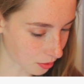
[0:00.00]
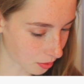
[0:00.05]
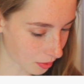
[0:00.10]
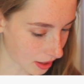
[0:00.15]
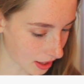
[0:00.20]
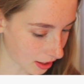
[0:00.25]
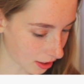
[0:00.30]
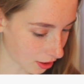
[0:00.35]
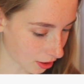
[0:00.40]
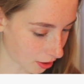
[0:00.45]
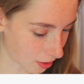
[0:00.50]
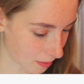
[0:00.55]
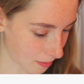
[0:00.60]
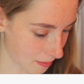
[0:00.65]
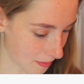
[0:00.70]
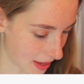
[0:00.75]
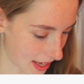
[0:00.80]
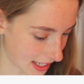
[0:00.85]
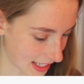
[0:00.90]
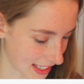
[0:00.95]

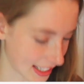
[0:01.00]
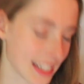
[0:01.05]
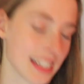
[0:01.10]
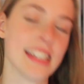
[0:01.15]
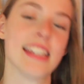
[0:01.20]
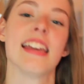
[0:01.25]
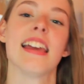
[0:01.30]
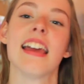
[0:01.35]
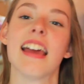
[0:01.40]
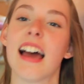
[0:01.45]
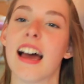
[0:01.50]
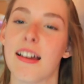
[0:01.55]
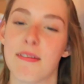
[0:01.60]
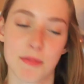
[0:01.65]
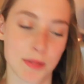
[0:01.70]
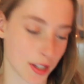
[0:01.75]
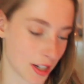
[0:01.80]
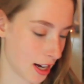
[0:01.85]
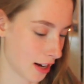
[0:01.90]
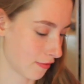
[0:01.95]
Guillermetti.
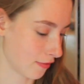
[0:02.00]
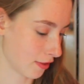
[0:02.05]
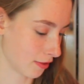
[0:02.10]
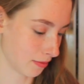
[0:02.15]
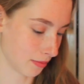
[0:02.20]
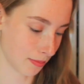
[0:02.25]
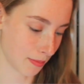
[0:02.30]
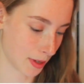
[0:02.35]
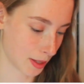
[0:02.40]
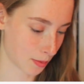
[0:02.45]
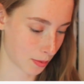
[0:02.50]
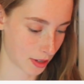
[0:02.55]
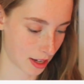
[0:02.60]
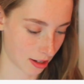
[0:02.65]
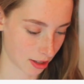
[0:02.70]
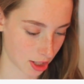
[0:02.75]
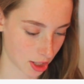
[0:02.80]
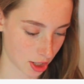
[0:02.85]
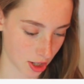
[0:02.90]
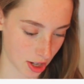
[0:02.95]
I'm sorry if I
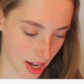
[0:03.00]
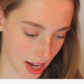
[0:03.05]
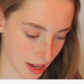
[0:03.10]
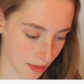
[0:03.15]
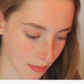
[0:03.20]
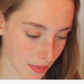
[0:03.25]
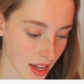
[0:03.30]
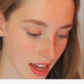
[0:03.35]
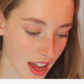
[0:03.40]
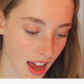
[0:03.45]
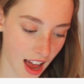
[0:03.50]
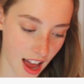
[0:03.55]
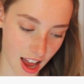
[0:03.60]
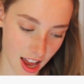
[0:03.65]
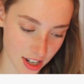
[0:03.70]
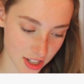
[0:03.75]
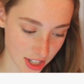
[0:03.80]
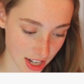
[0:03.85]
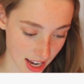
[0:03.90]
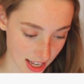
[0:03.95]
mispronounced your name.
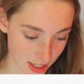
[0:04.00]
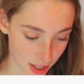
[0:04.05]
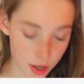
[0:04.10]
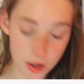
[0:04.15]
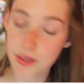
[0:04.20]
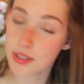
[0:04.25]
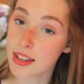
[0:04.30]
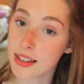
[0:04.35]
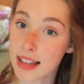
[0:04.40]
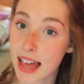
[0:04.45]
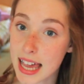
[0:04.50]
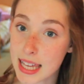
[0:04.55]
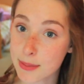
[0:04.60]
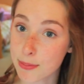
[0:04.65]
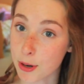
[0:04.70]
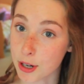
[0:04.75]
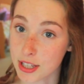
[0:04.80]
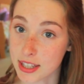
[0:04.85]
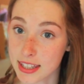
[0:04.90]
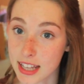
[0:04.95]
Uh, she asked, who's the
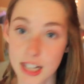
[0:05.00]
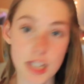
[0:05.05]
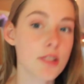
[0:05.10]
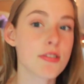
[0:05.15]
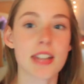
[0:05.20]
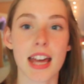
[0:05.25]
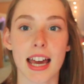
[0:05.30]
last person that you